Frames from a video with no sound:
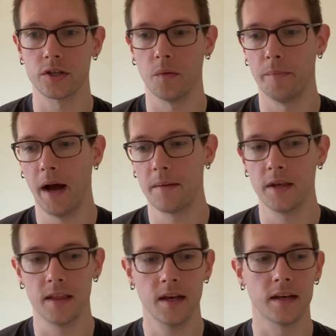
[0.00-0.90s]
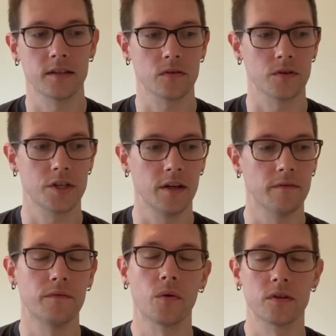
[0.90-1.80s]
She'll buy me this, or she
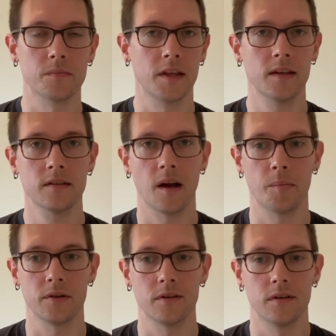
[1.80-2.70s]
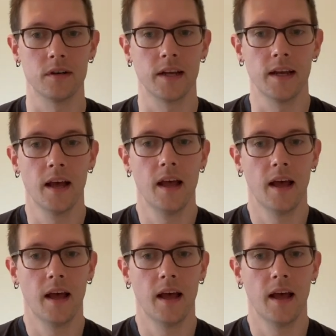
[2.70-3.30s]
affords me this opportunity,